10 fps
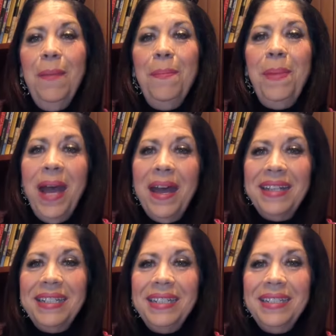
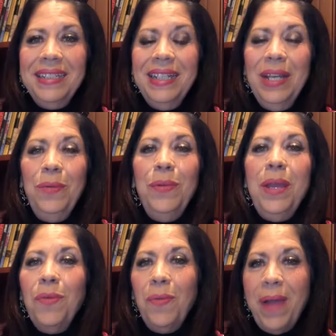But we
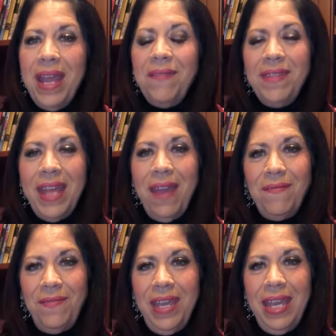will waive that
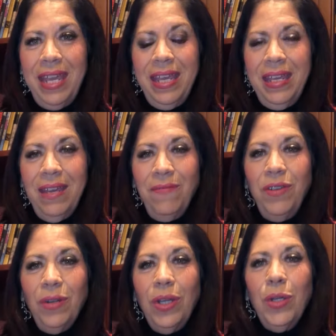fee if
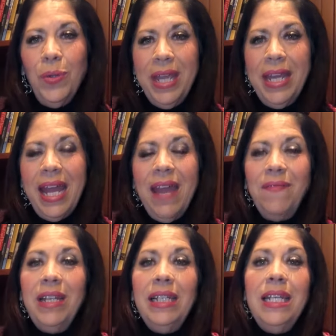you'll agree to have
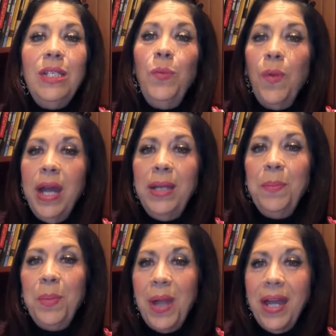at least one
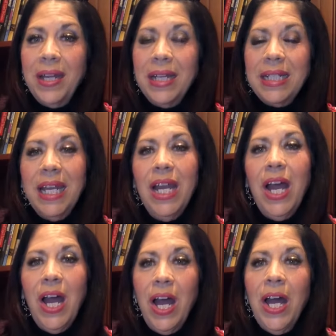product
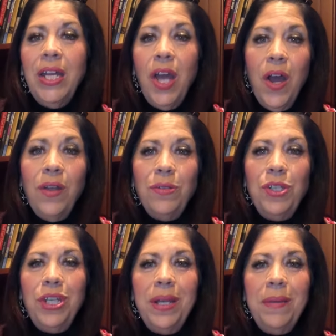on auto
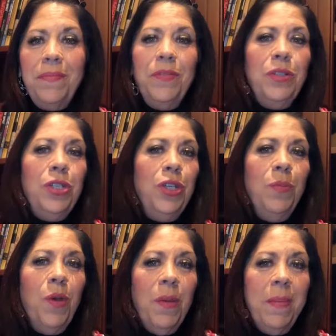ship for two
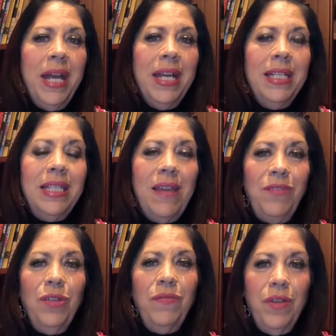more months
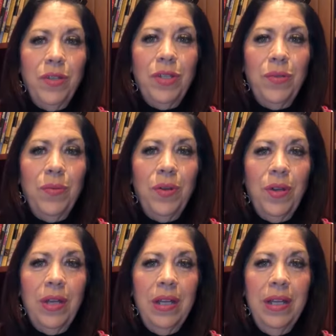after your first order.